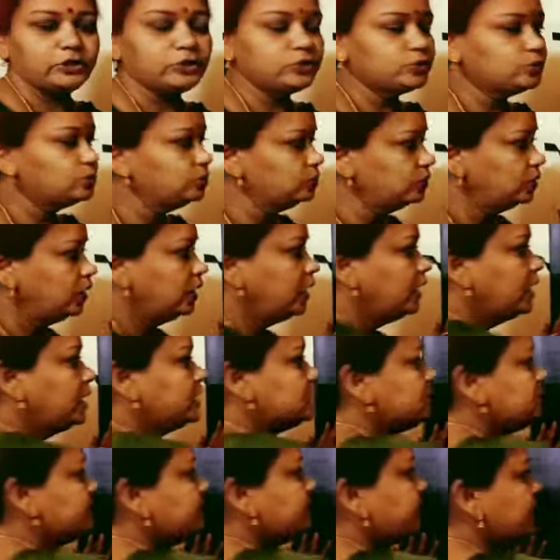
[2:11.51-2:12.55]
you,
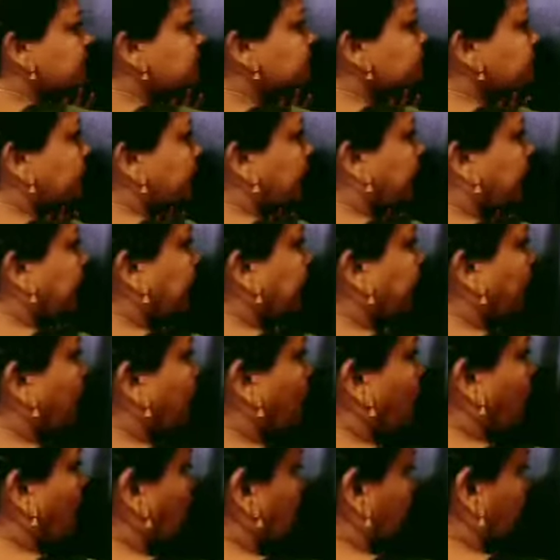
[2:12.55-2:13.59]
she brings one iron
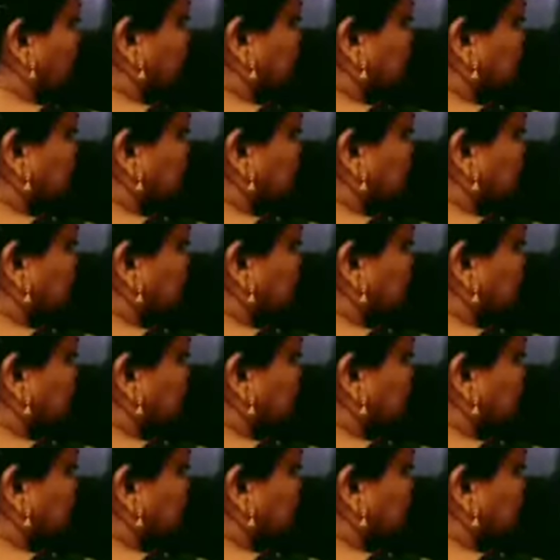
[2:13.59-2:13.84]
rod.